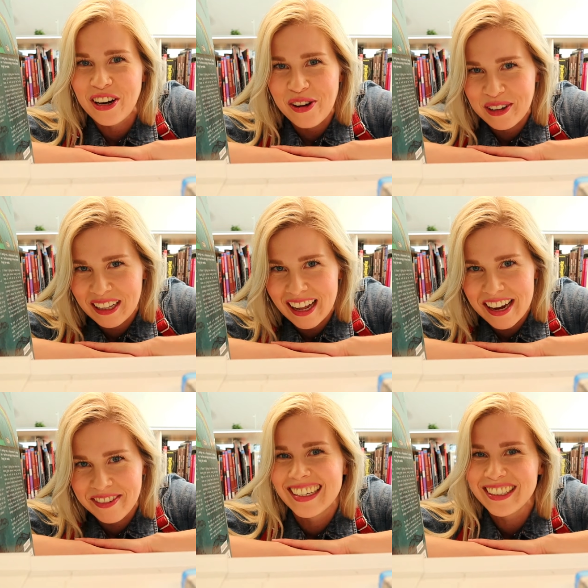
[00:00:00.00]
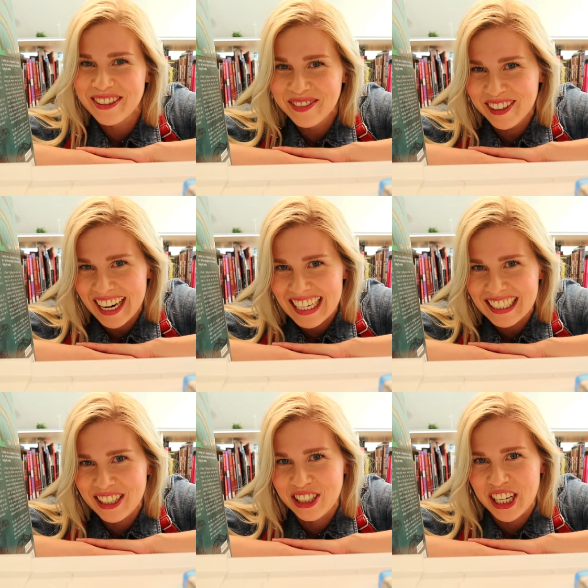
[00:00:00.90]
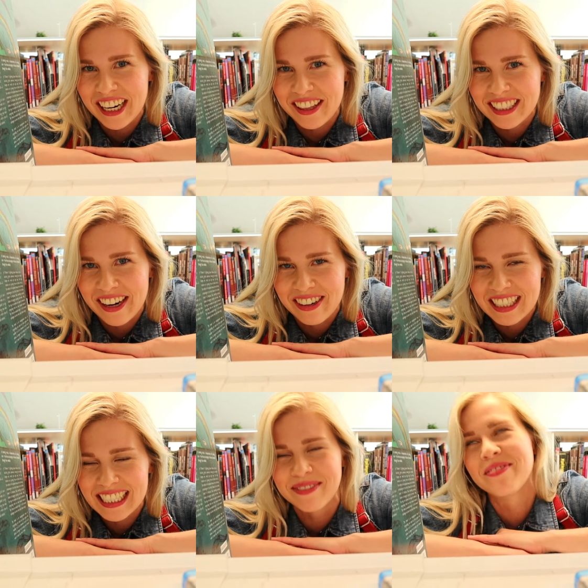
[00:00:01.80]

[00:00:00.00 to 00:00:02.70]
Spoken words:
the local life. Don't forget to check the terrace.